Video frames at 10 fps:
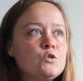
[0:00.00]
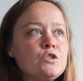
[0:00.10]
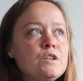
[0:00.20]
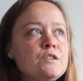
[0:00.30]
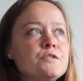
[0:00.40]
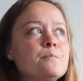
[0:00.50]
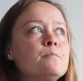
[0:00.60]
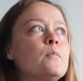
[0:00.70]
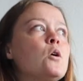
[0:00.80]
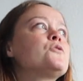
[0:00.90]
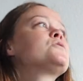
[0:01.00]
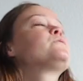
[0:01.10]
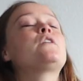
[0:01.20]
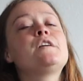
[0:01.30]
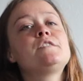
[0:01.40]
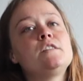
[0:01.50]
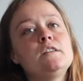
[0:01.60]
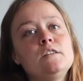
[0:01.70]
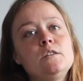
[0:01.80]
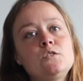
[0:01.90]
she's most
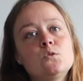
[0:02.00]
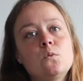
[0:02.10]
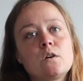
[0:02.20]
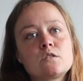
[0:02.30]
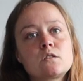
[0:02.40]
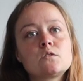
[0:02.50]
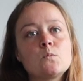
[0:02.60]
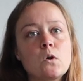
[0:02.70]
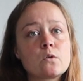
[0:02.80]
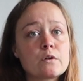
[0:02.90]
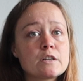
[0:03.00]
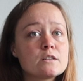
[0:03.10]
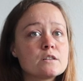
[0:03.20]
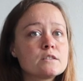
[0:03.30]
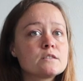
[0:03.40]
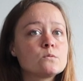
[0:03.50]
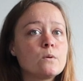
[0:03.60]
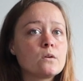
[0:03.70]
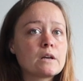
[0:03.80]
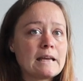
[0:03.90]
feisty towards small critters,
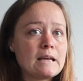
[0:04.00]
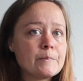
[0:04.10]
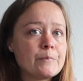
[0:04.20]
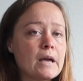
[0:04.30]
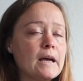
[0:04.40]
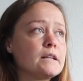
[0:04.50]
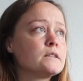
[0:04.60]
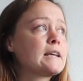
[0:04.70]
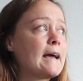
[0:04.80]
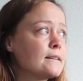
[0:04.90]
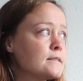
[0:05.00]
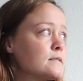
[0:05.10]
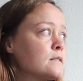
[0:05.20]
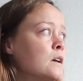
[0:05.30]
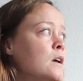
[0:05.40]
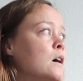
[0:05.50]
small game, and cats.